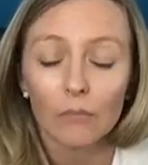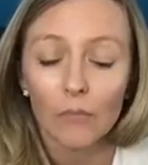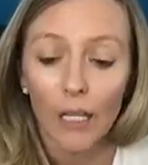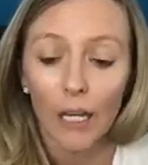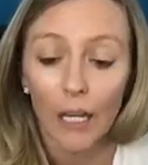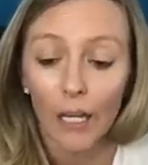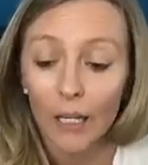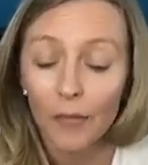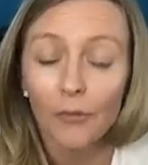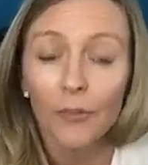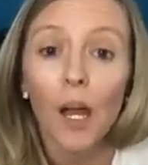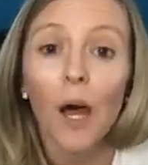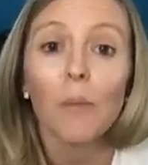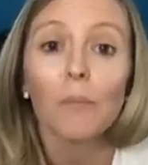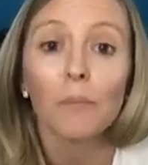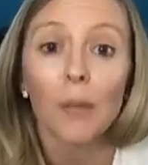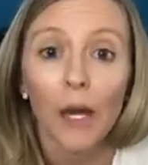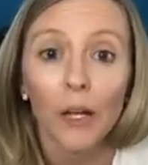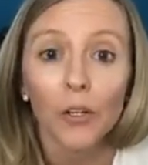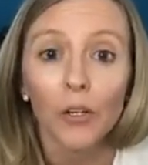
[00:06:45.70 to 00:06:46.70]
if not
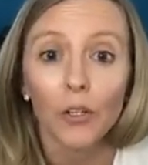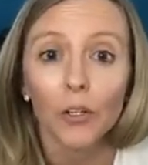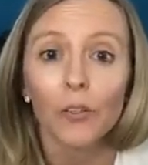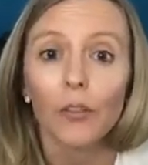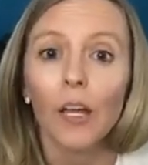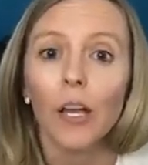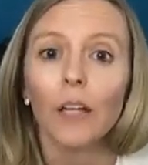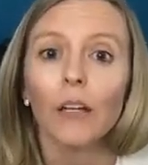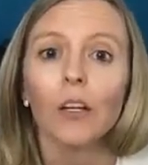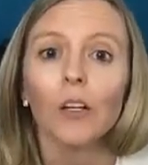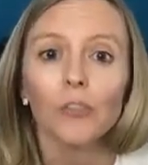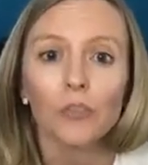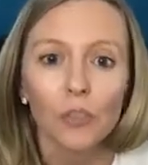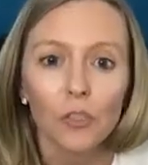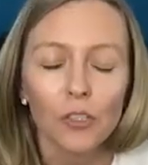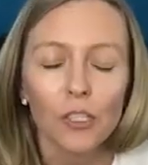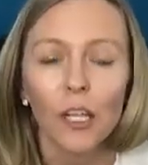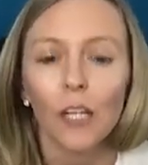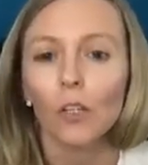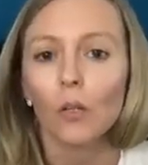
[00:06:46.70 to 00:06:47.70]
better, than a
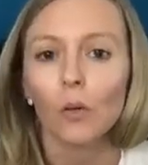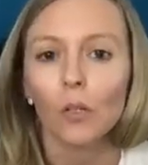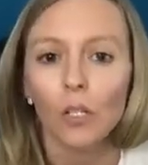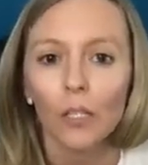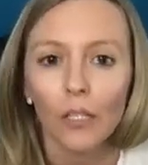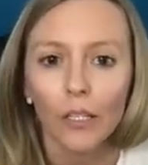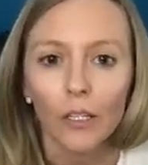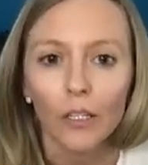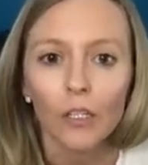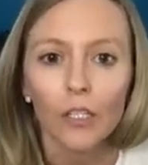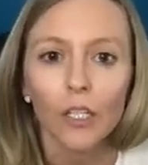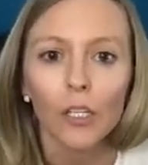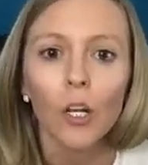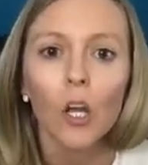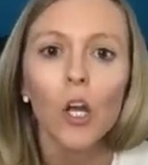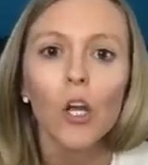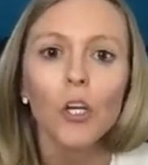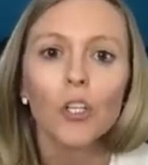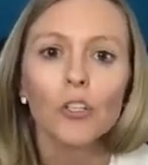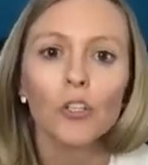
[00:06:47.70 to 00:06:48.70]
Zyrtec or a Claritin.
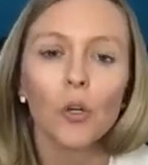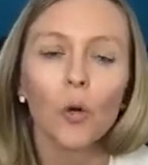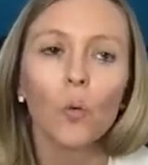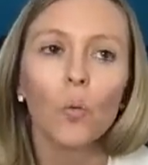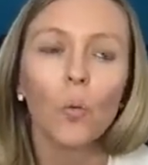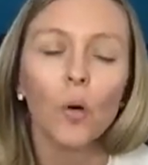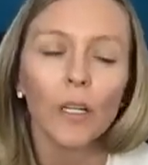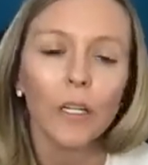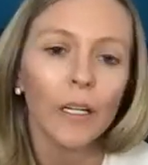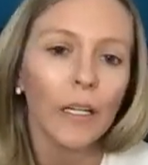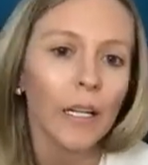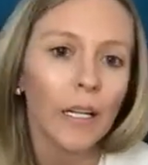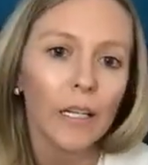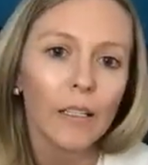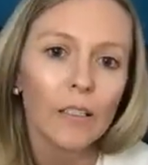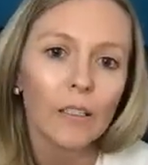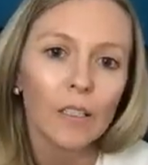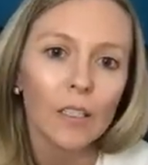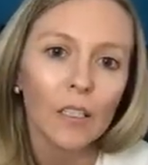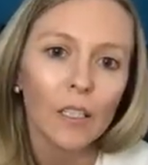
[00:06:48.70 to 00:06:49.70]
So what it is,
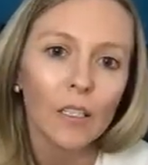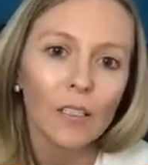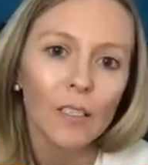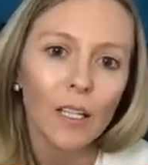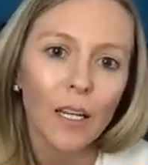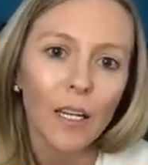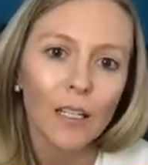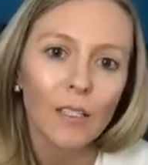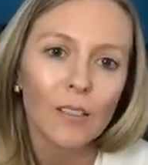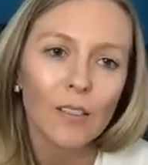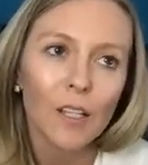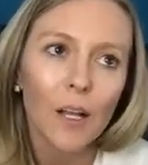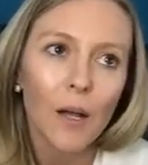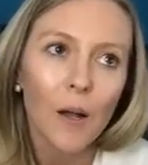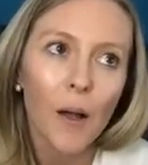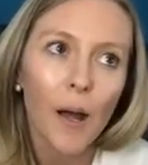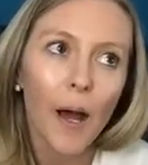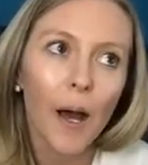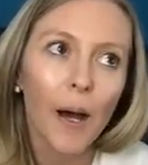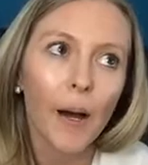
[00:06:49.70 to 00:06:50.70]
it contains
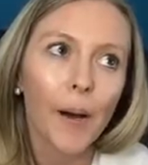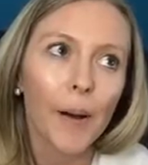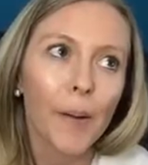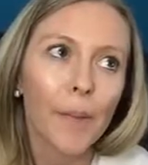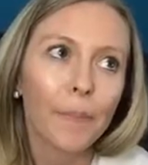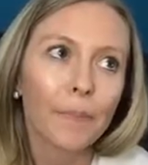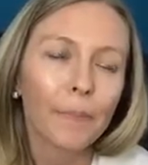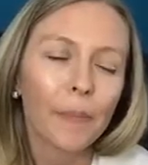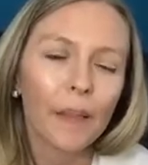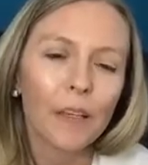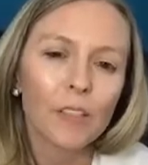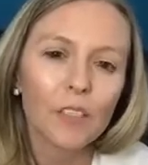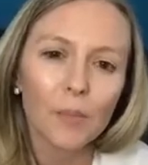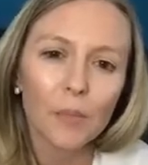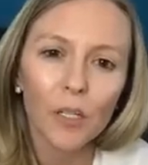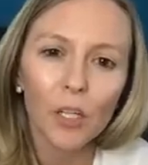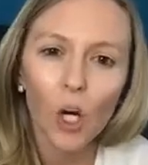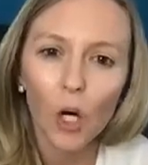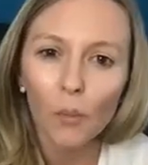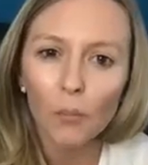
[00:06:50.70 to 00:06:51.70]
something
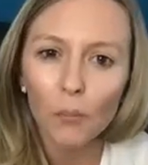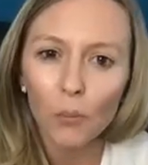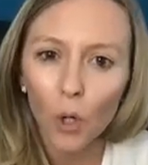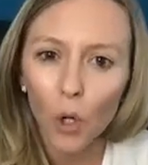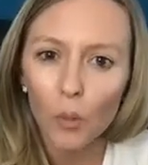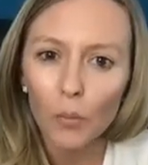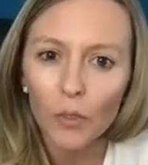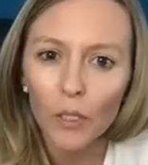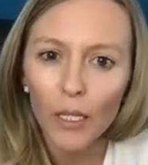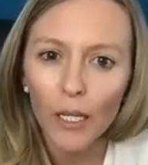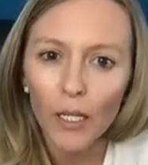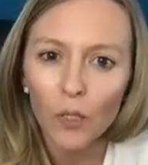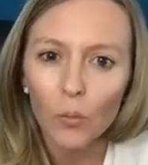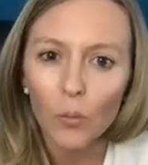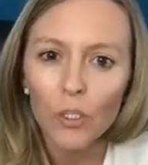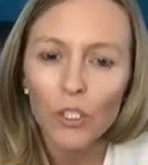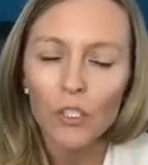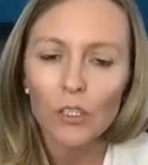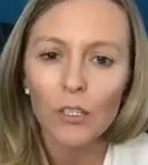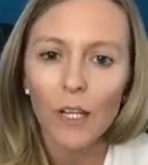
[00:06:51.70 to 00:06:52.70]
called bromelain, which
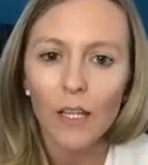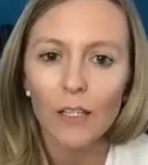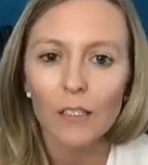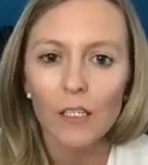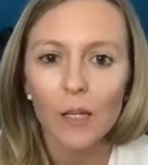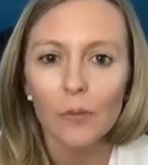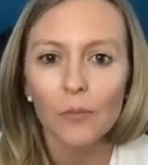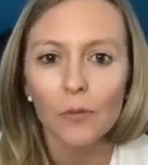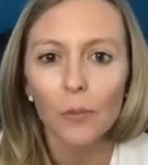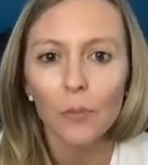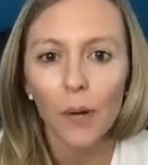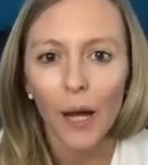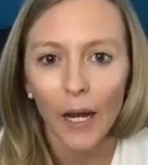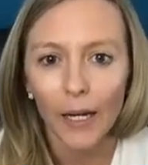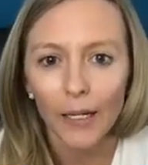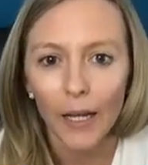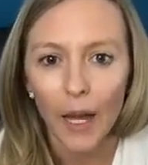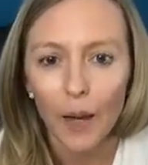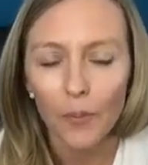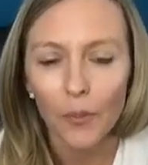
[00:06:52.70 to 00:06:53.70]
is an enzyme from
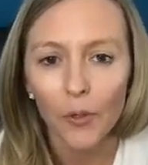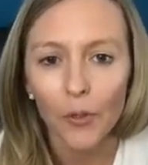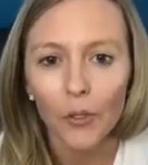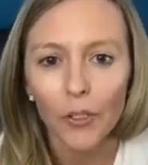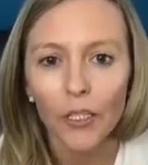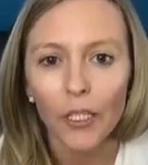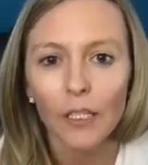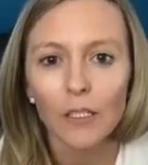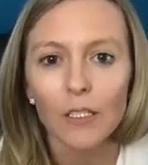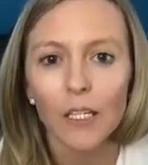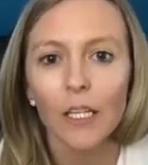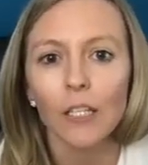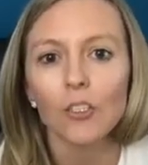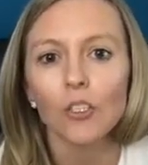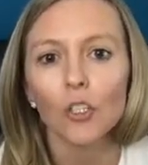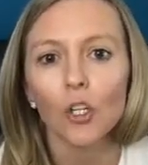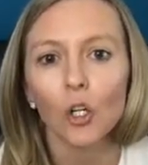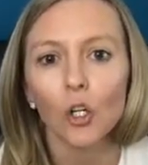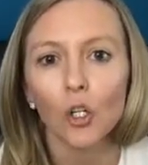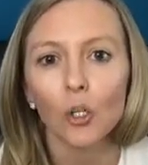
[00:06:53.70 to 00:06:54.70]
pineapple. It contains an
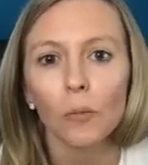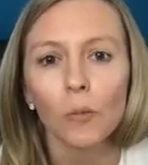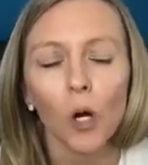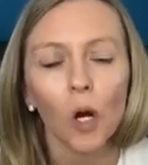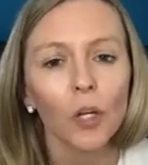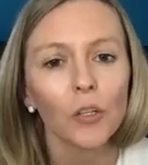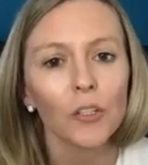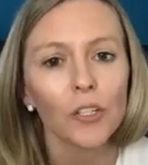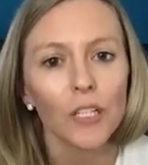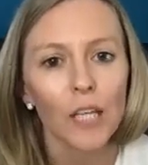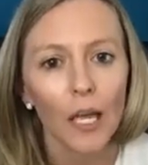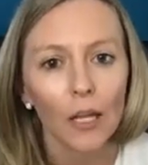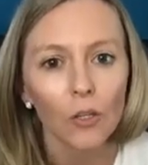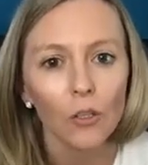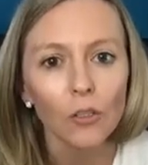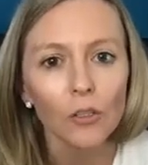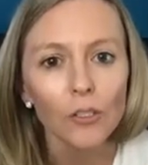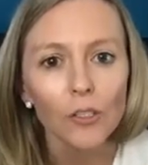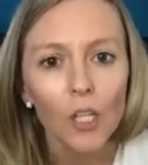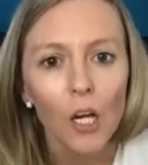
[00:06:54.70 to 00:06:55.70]
herb called
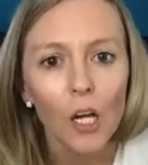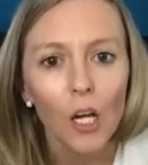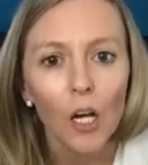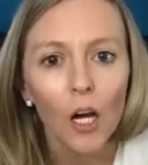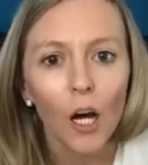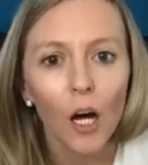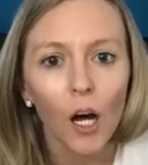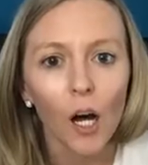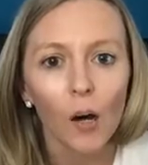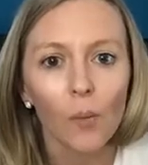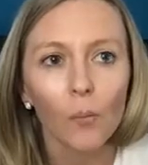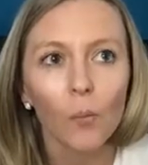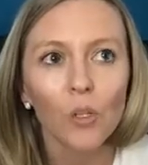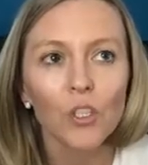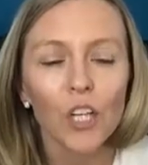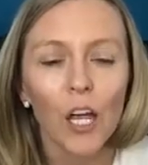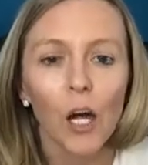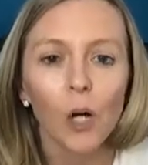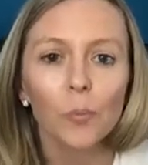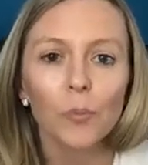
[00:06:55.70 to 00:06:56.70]
nettles, which
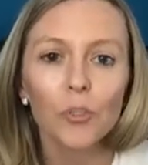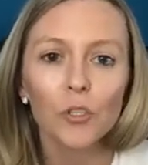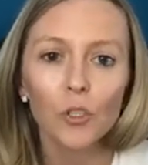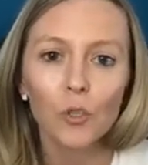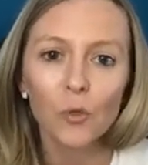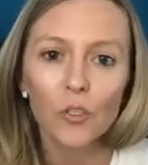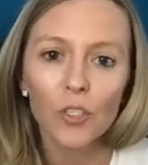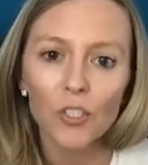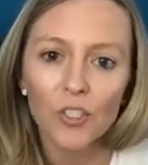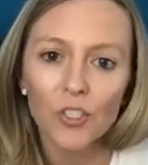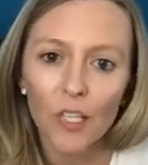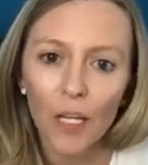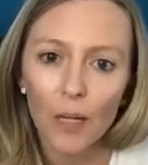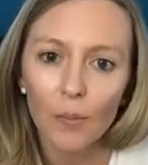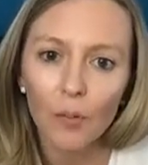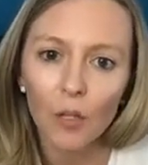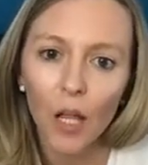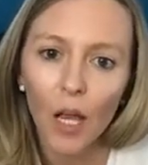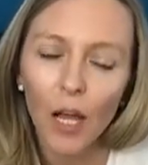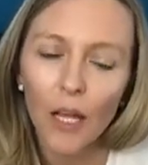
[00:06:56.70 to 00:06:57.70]
helps to
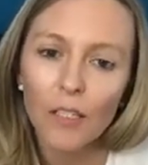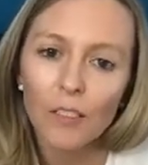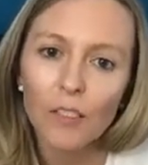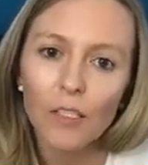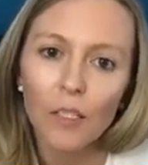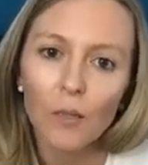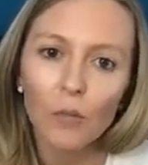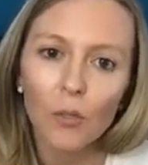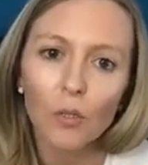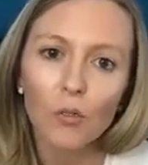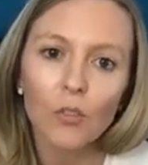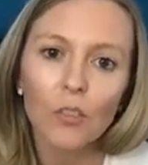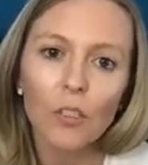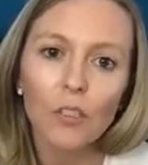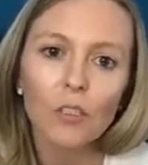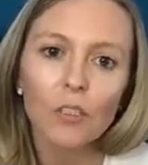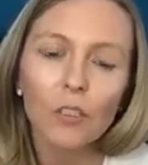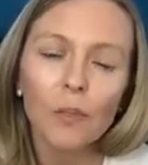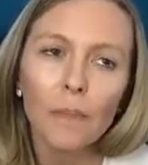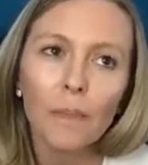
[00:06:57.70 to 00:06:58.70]
stabilize the immune
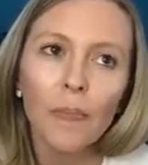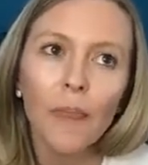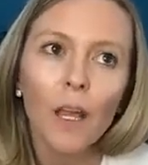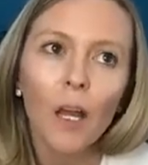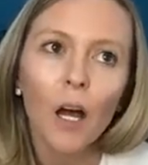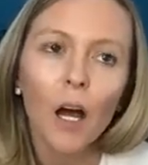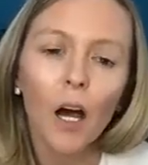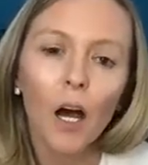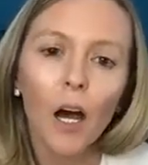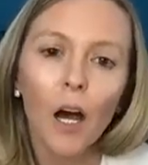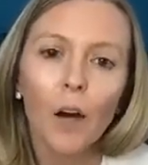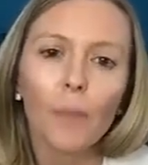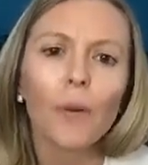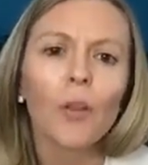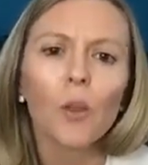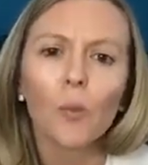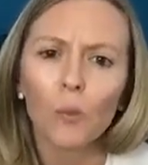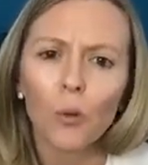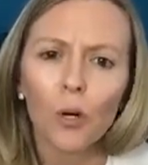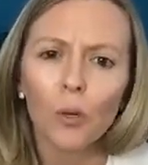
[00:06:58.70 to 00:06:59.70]
system. And the
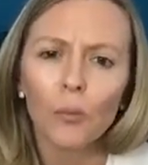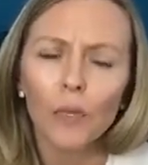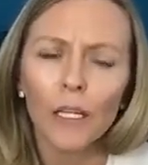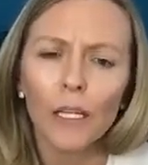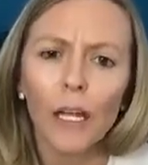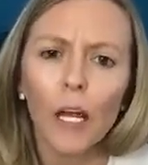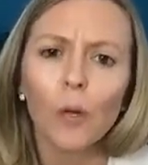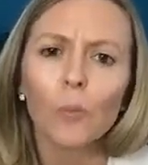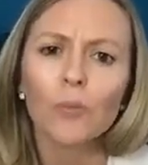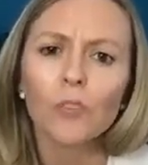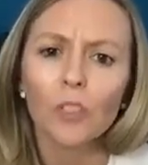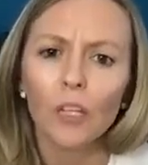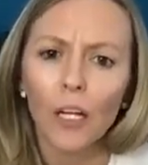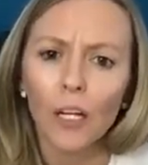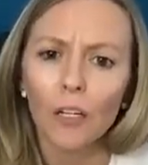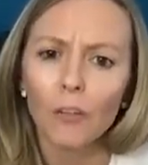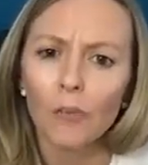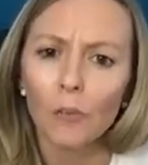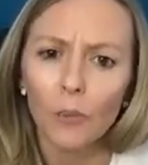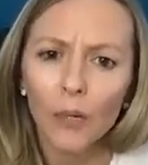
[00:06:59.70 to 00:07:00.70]
bromelain helps to kind
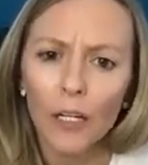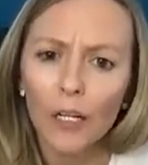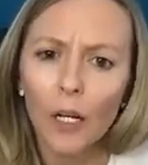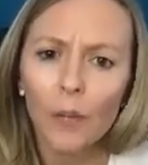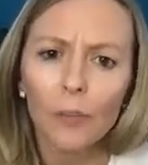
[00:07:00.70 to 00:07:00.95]
of break up